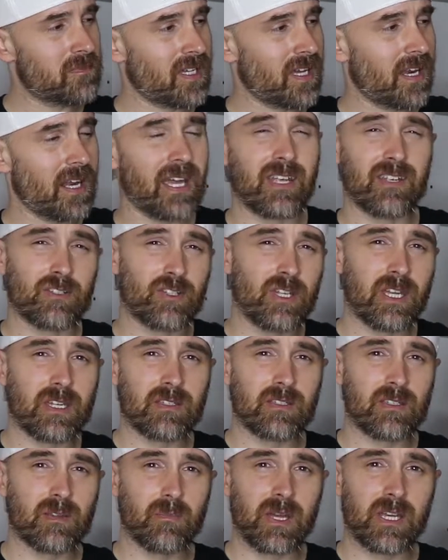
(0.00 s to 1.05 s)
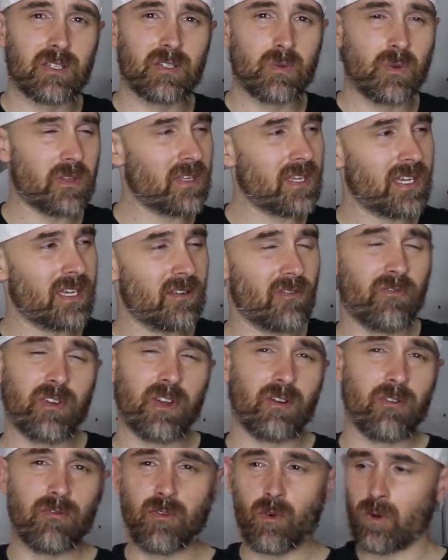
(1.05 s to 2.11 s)
Kind of had a chance to mess with it, get a
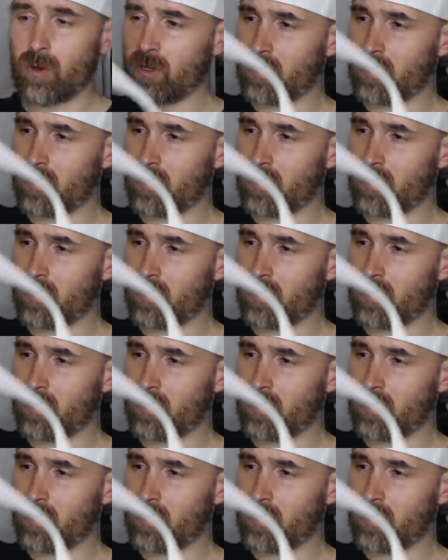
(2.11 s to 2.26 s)
feel for